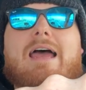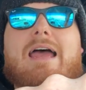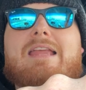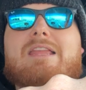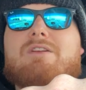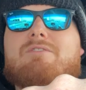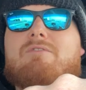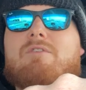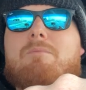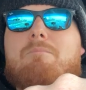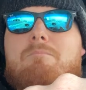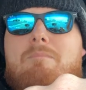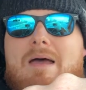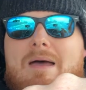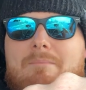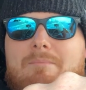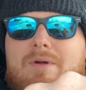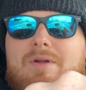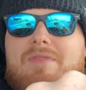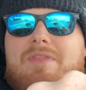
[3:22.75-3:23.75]
and you
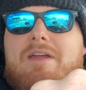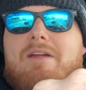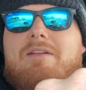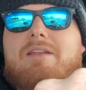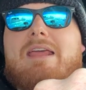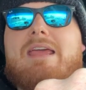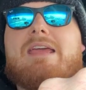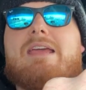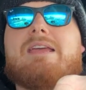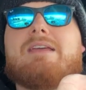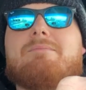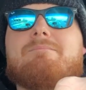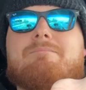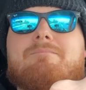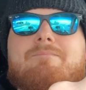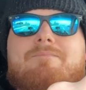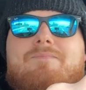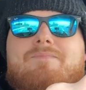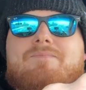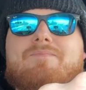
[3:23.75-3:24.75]
remember their name.